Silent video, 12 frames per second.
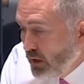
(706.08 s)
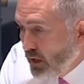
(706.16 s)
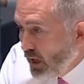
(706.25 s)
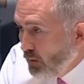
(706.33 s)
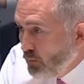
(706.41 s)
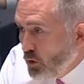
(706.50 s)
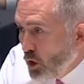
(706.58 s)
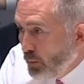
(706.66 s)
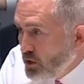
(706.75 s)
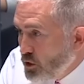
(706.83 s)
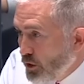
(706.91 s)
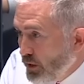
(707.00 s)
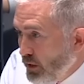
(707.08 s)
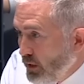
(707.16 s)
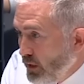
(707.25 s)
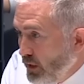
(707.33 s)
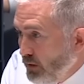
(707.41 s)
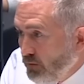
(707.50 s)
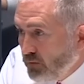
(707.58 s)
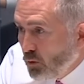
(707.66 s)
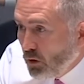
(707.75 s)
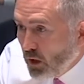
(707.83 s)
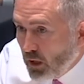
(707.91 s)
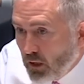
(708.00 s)
the opportunity
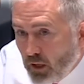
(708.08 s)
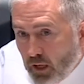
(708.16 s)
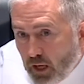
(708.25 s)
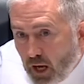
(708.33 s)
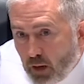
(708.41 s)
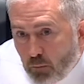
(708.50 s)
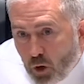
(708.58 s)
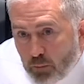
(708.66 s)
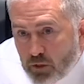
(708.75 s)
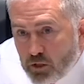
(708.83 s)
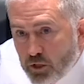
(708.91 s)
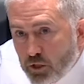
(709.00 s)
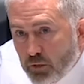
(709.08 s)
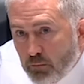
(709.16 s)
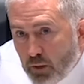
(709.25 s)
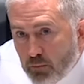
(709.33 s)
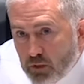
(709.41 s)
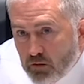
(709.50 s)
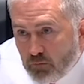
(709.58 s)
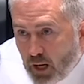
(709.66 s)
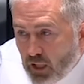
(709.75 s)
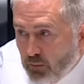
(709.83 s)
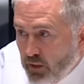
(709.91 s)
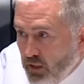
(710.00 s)
for opposition members of
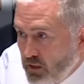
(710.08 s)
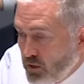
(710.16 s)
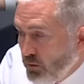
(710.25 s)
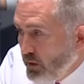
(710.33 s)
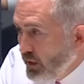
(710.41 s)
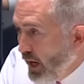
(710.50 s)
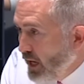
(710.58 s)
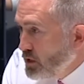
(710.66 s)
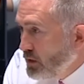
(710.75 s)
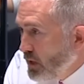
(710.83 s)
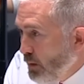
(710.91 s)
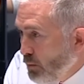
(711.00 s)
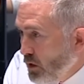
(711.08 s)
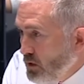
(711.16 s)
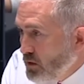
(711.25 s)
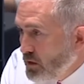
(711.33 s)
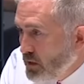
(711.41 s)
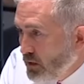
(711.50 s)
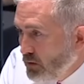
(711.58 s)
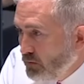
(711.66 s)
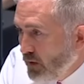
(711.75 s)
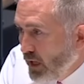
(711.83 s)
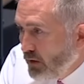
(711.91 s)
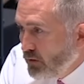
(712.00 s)
parliament is to engage in that process in good
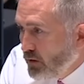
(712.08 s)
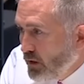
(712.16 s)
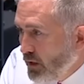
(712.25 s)
faith.